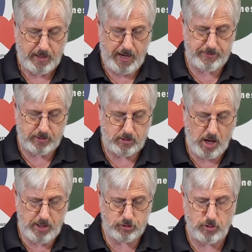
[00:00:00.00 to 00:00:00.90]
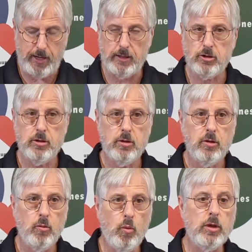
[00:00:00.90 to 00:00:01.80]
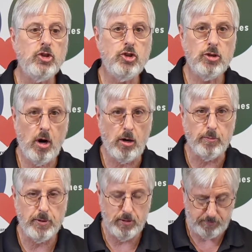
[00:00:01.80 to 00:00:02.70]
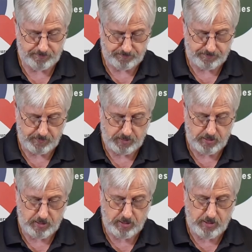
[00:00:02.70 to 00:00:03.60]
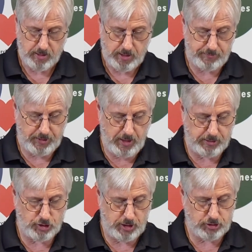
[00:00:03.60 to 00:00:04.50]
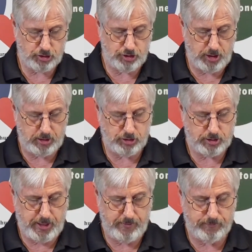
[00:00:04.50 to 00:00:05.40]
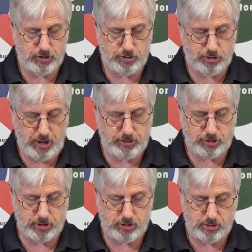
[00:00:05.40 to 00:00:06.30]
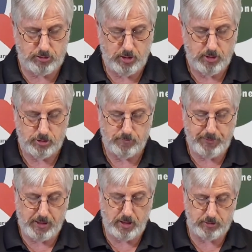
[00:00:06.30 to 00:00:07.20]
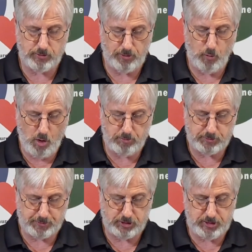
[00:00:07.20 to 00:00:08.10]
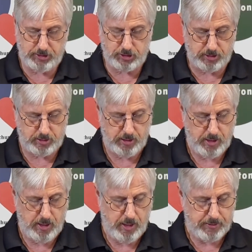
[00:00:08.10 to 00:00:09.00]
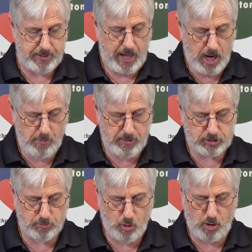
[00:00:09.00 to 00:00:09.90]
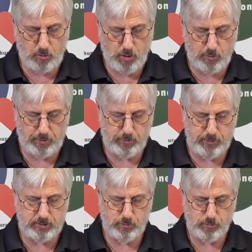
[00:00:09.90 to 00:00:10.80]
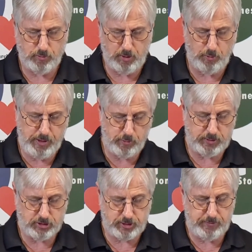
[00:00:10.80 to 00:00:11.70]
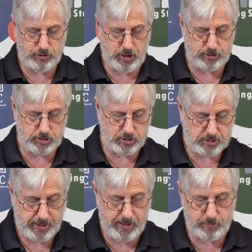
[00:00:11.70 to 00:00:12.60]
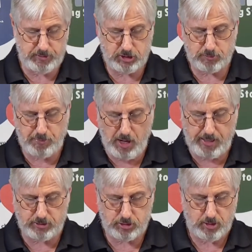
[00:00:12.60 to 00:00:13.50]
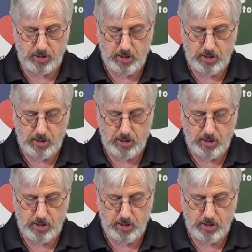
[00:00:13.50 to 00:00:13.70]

And the contrast was sharp. If the unjust judge gave justice because of the woman's persistence, then how much more will we receive justice in response